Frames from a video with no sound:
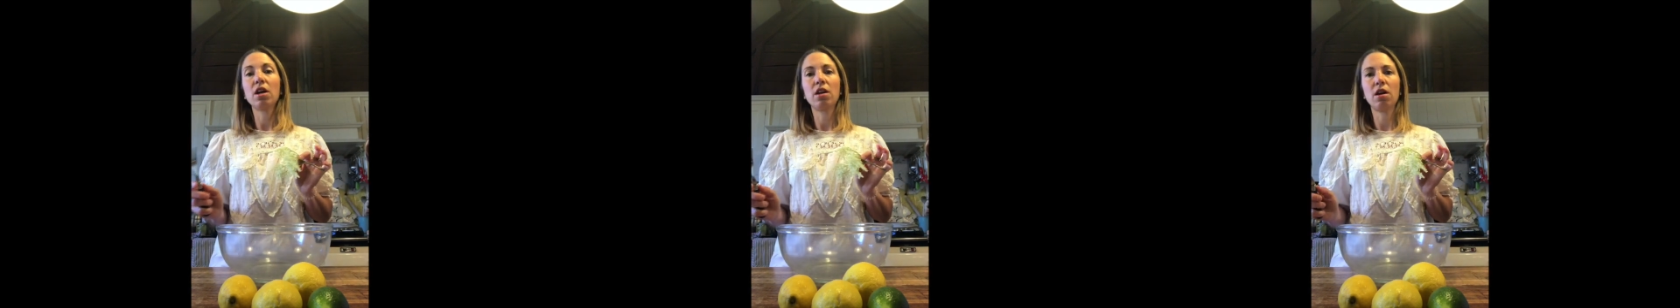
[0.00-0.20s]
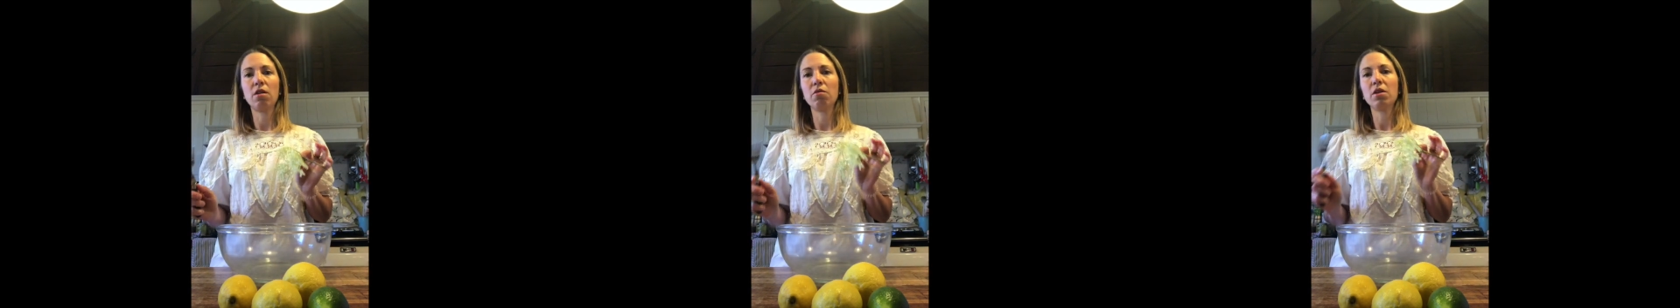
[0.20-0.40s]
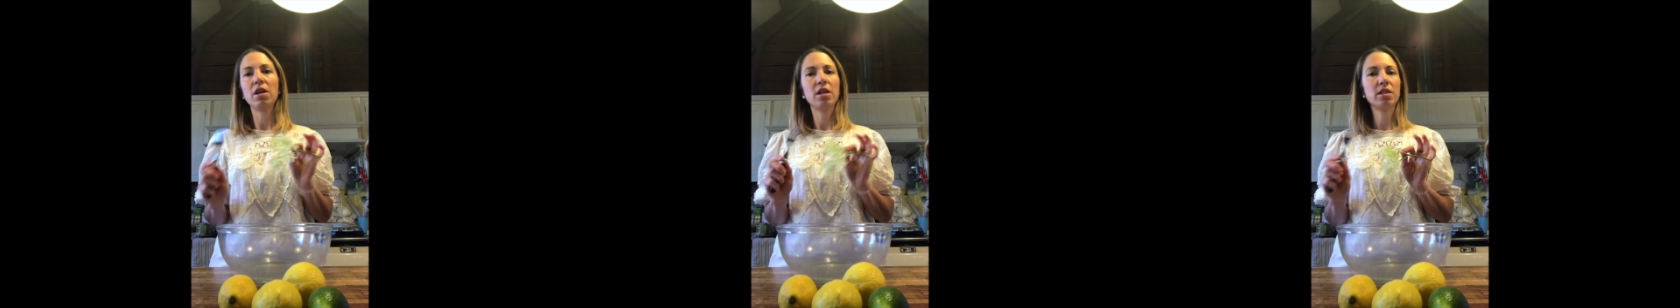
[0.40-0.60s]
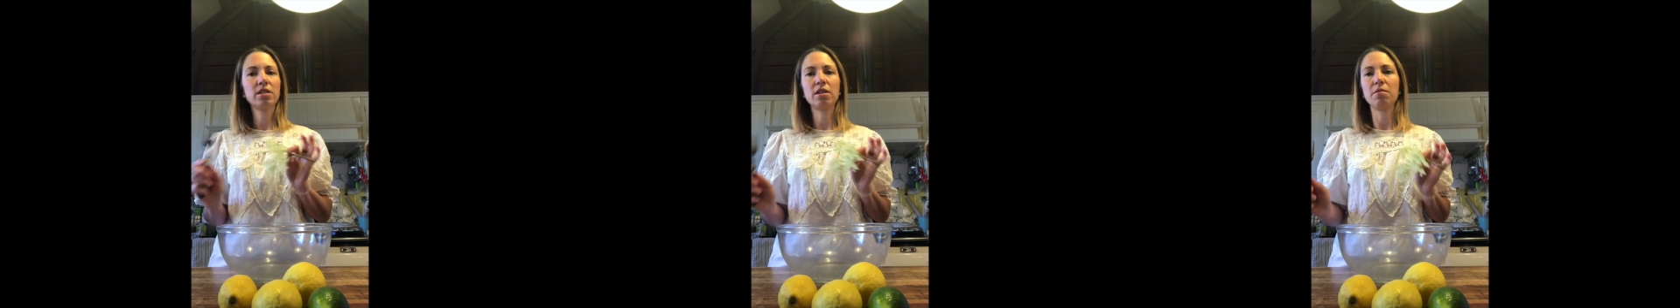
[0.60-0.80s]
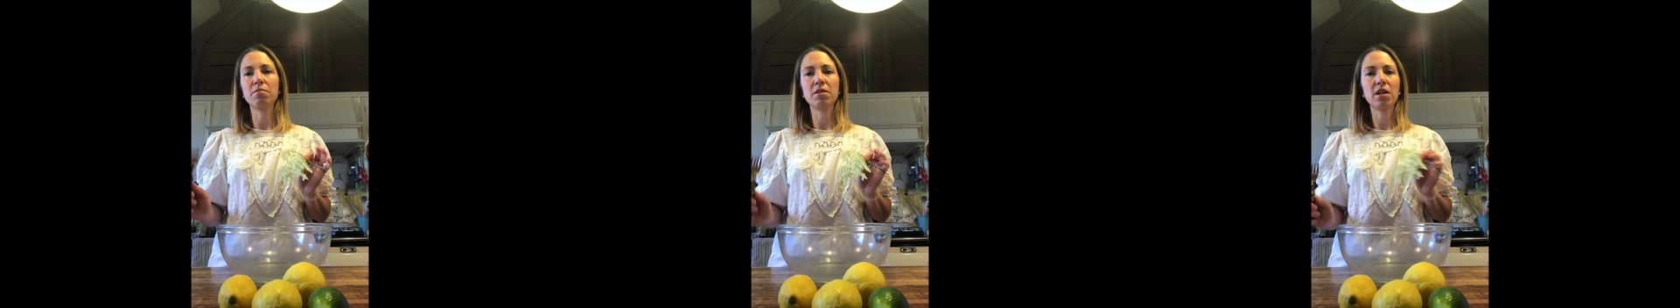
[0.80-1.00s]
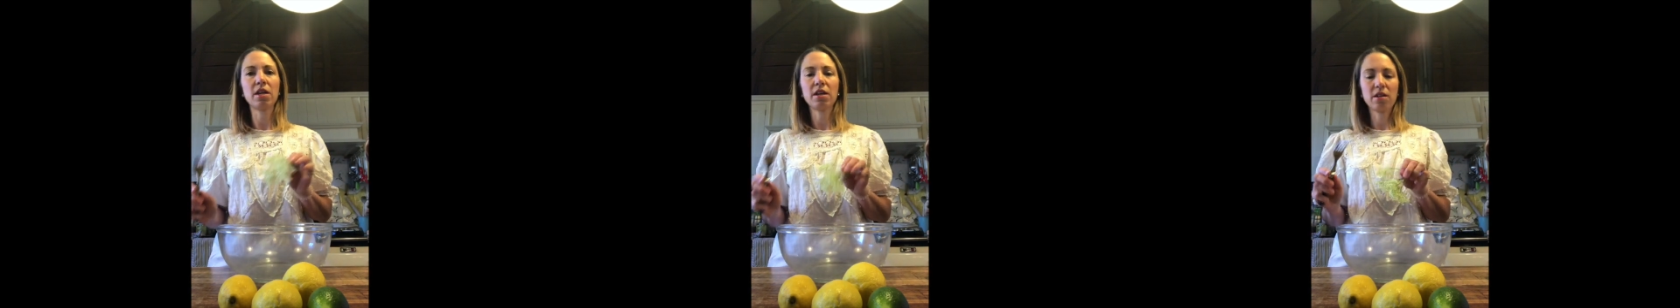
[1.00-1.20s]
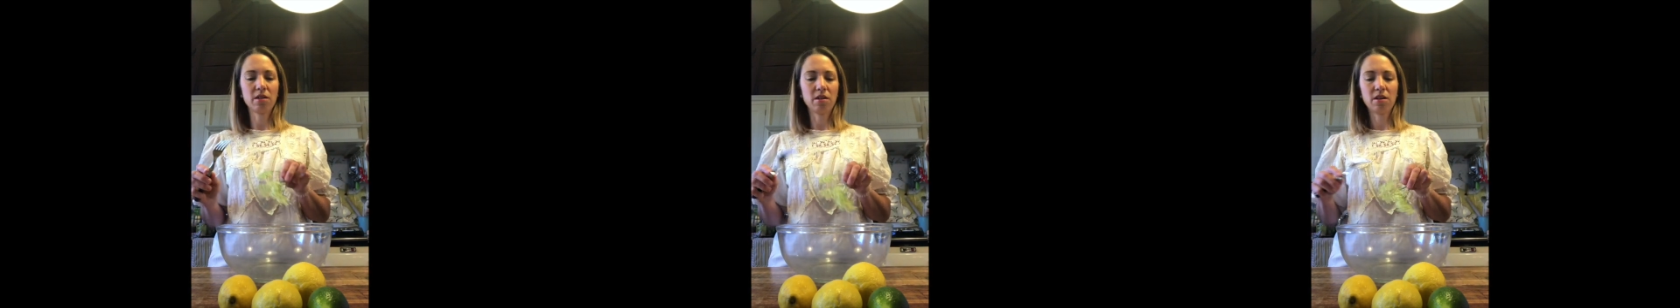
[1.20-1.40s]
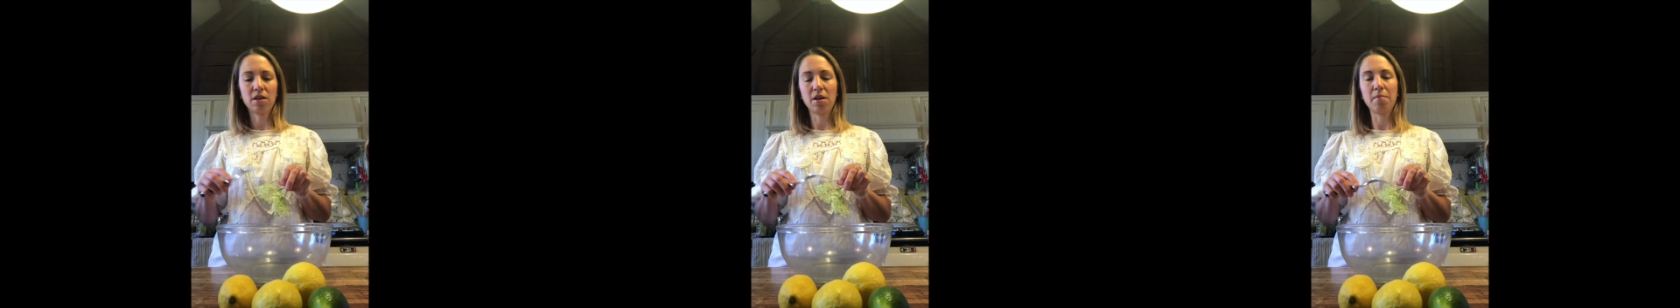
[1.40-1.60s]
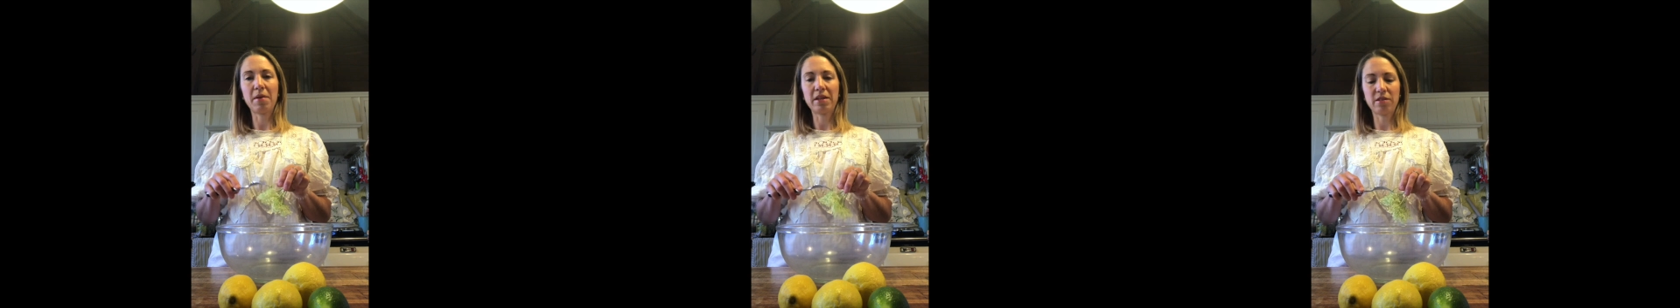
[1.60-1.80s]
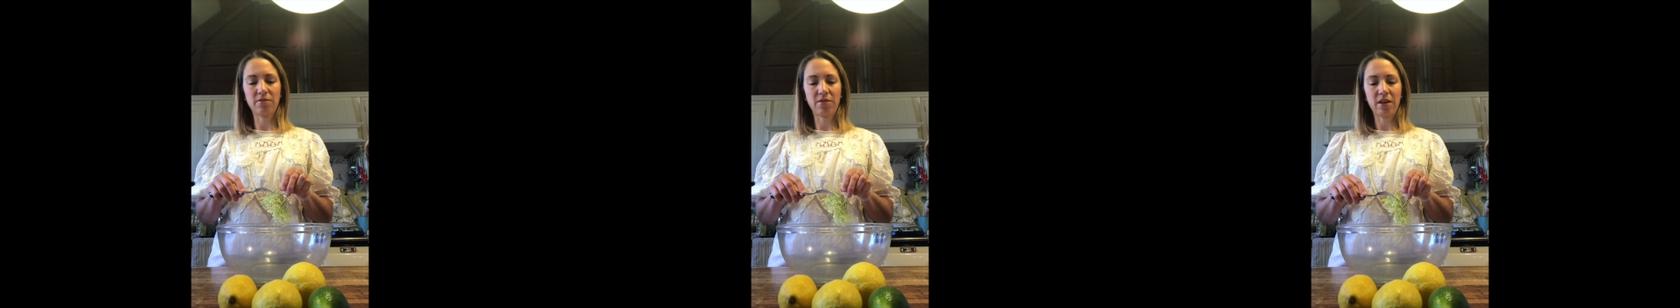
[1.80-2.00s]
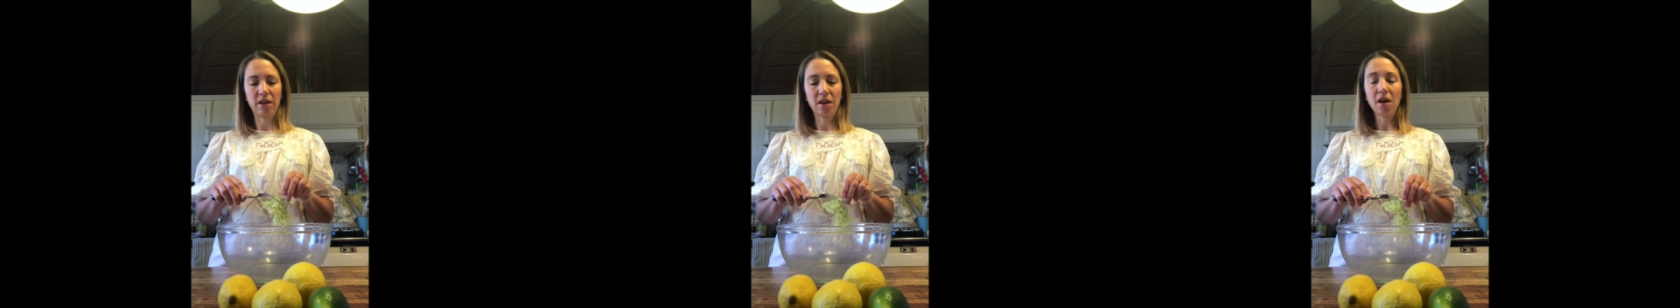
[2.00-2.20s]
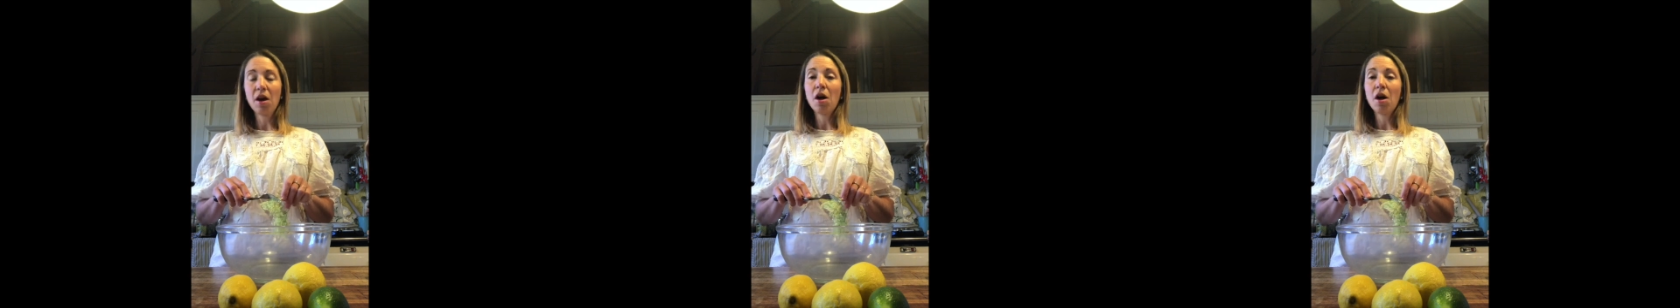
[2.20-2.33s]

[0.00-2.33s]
I know it seems like a massive thing,